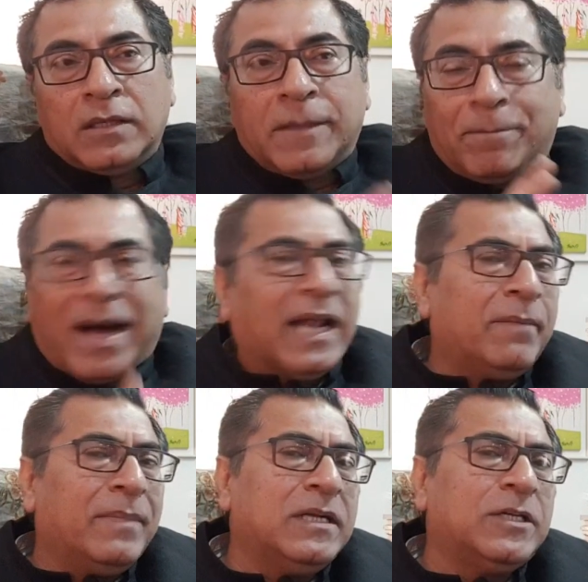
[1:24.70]
The
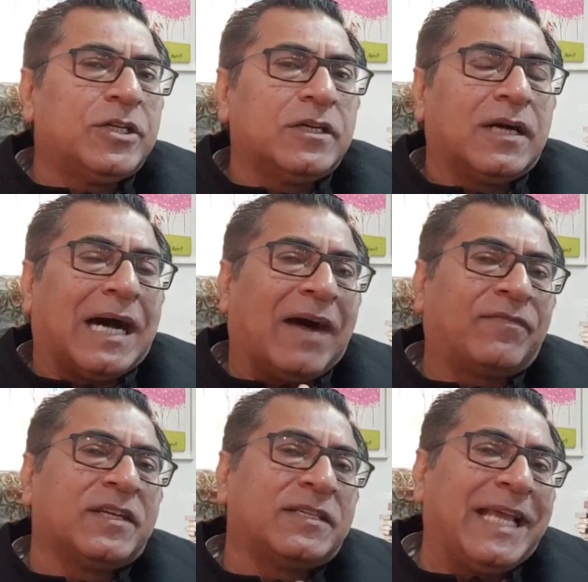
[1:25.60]
Parliament,
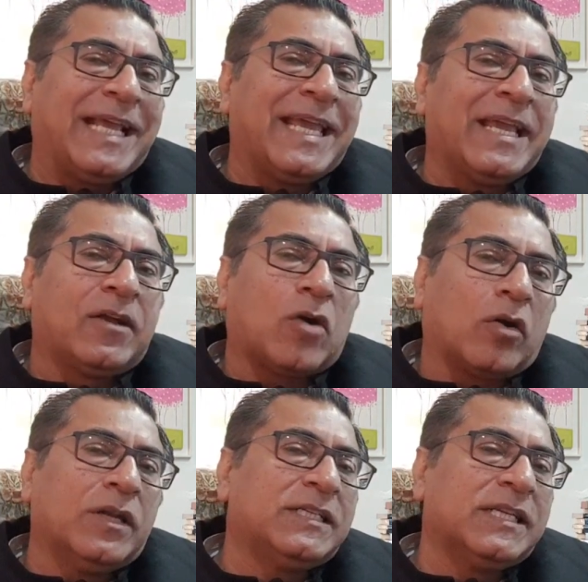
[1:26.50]
after taking
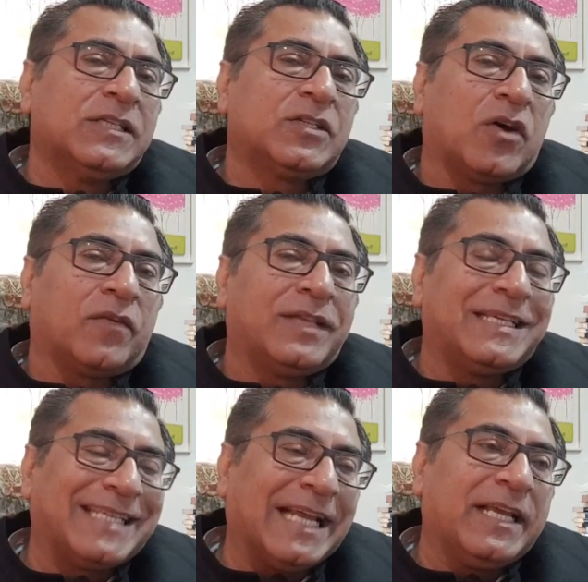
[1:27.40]
cognizance of the
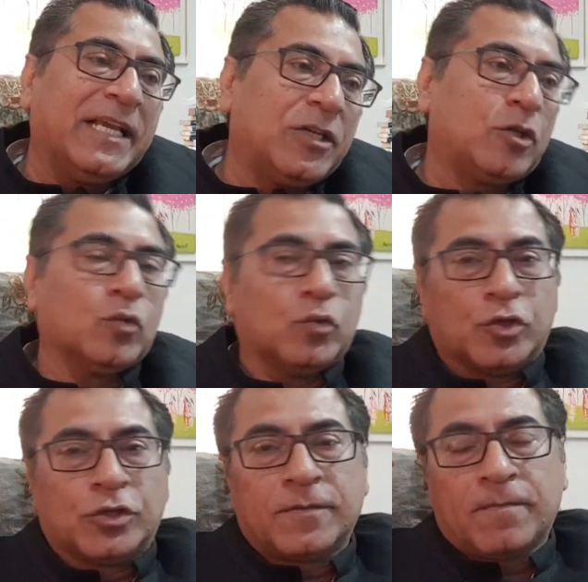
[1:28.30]
said
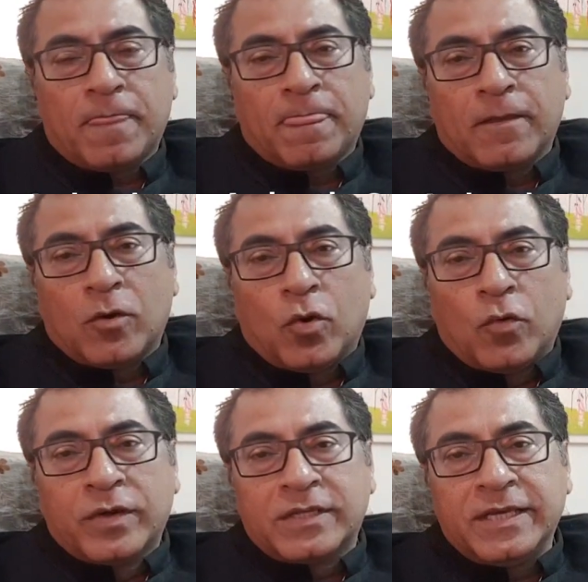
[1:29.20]
issues
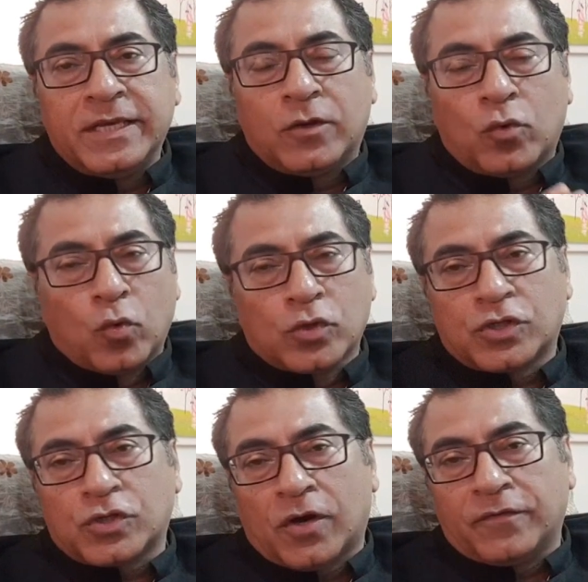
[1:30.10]
over the
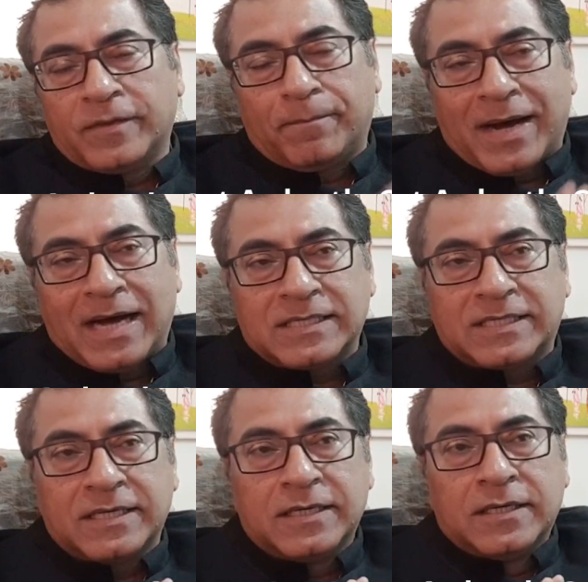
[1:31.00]
course of the
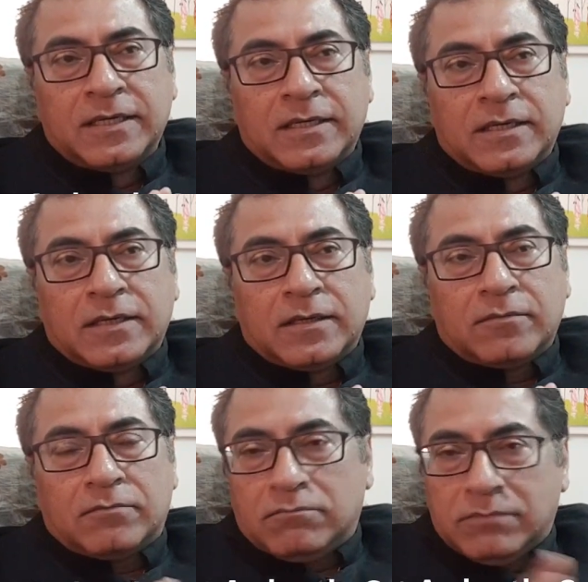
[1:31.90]
past,
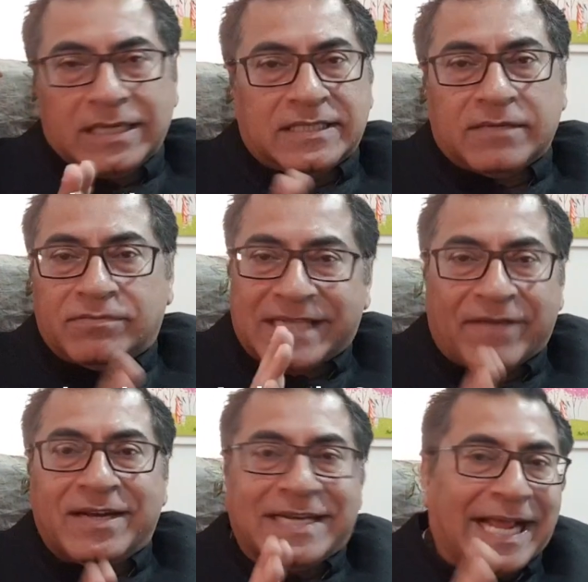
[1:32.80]
let's say,
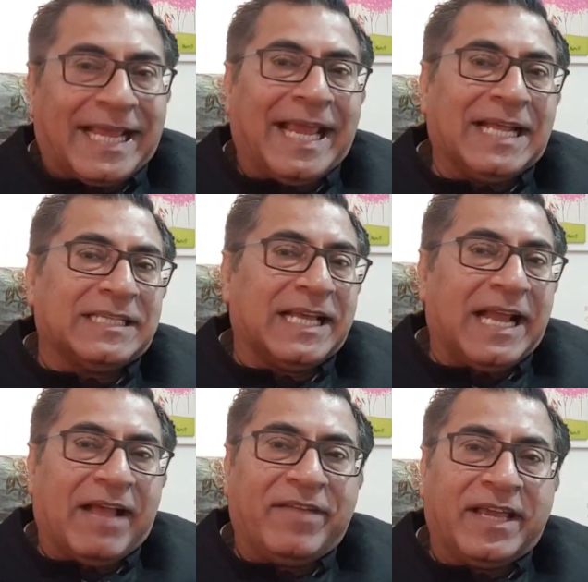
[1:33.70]
7 decades, and
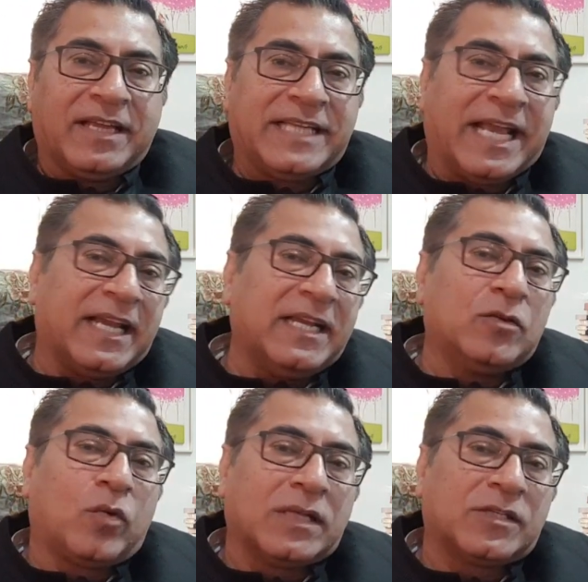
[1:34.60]
having taken
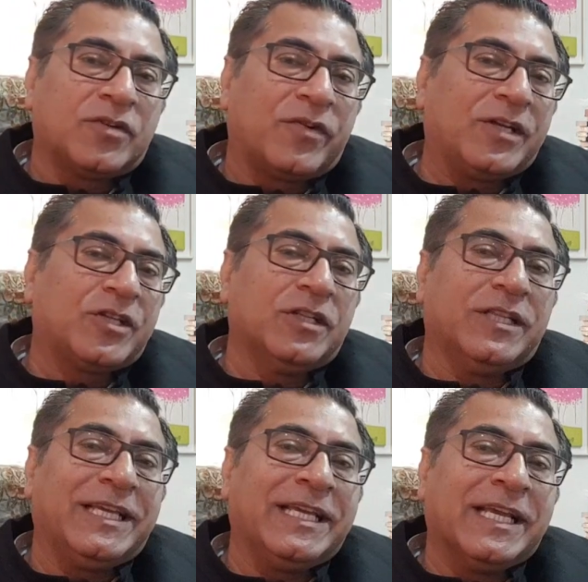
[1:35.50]
into consideration
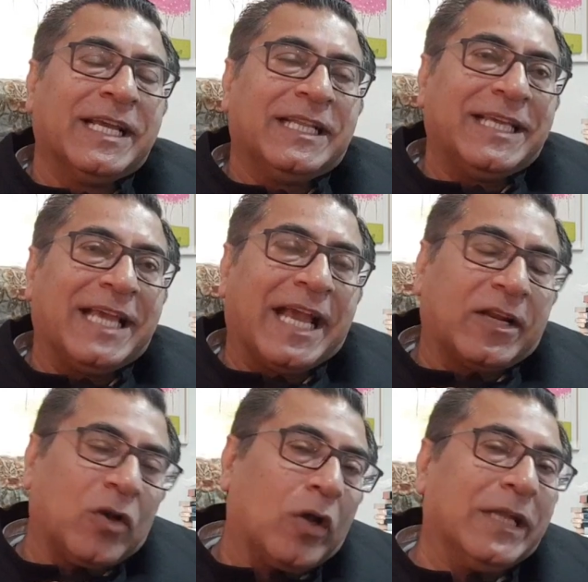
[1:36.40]
the
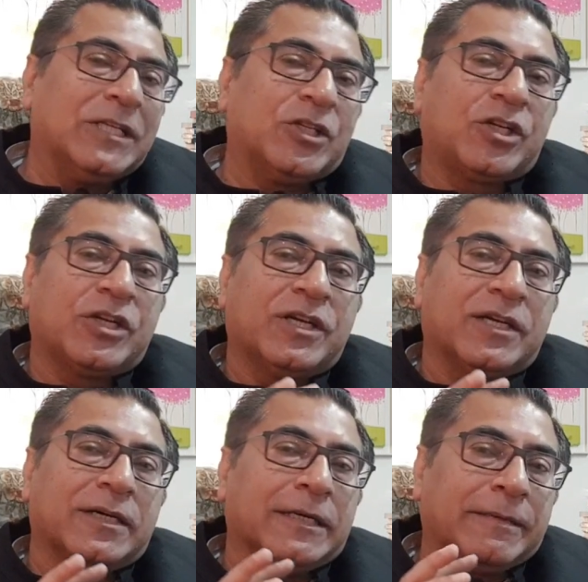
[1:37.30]
acknowledged
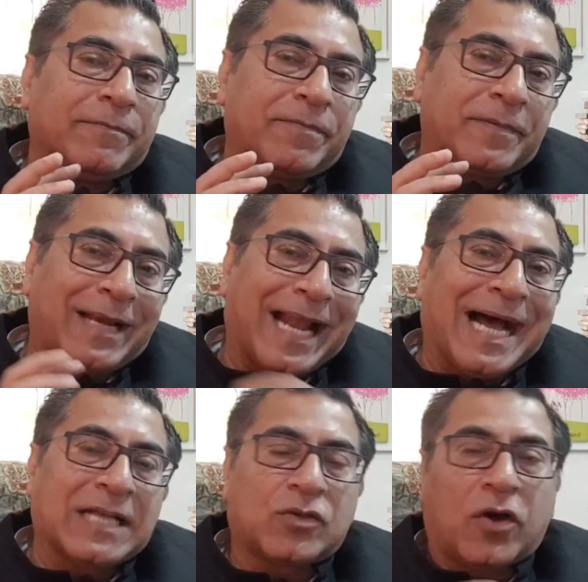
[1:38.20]

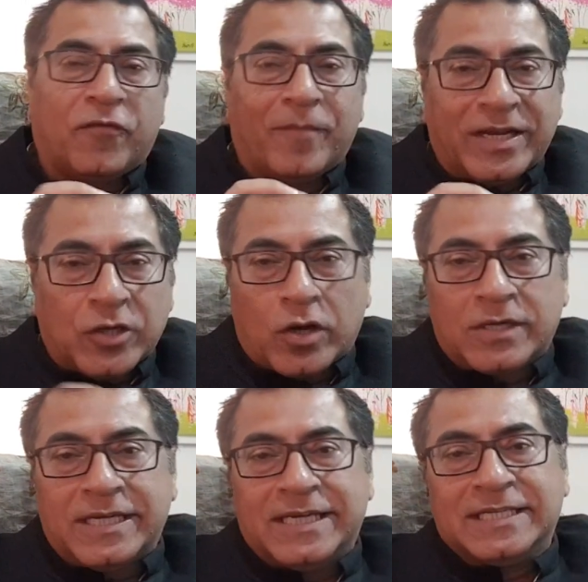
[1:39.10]
class of
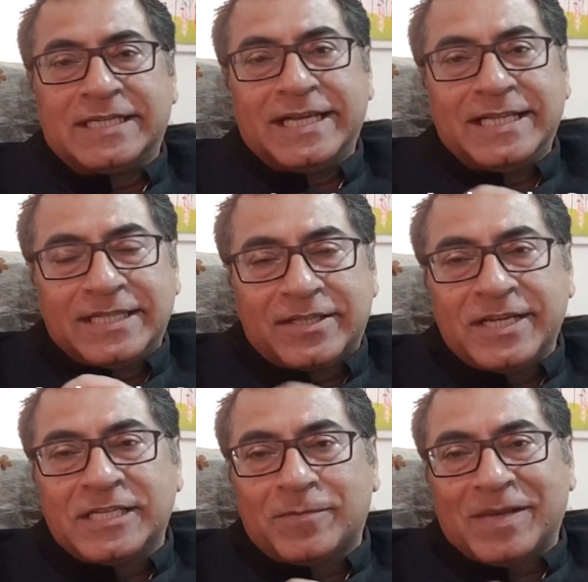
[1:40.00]
minorities in
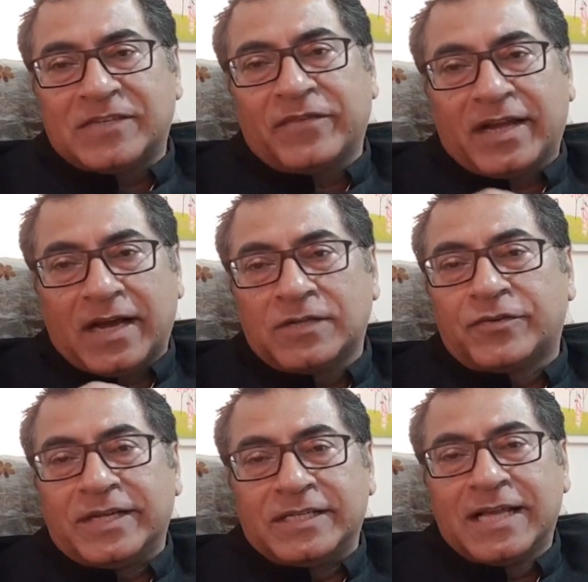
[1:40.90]
3 specific
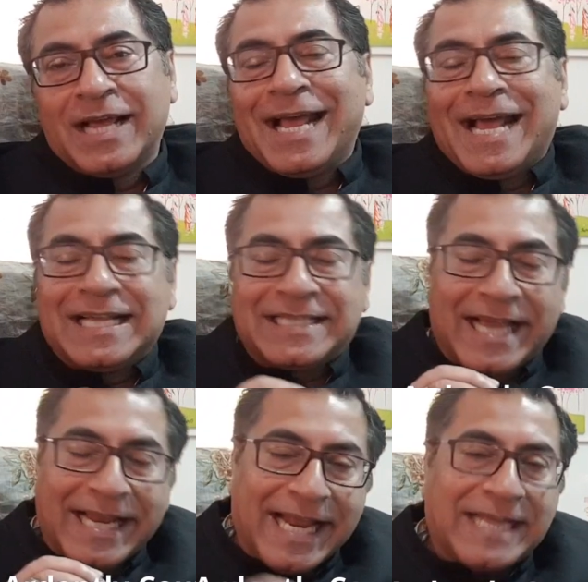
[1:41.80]
countries, has
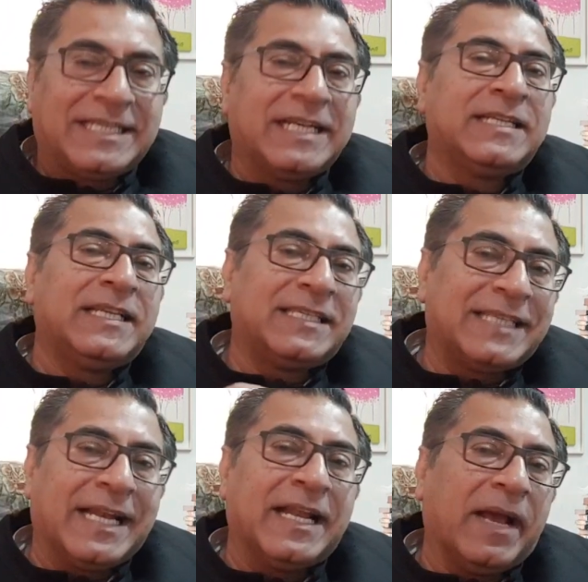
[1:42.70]
enacted the
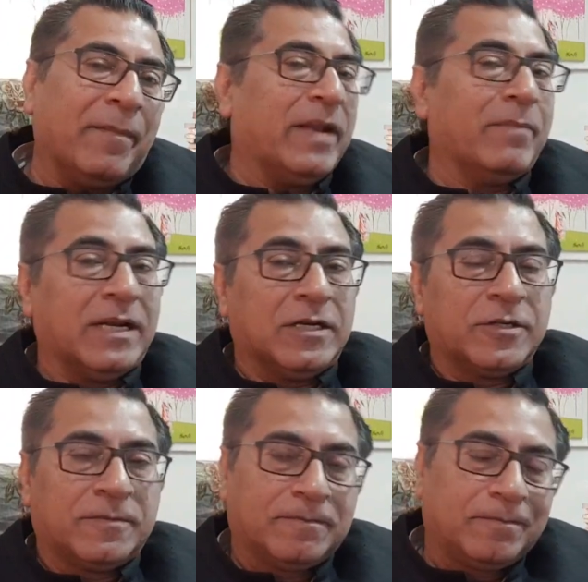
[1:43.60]
said amendment.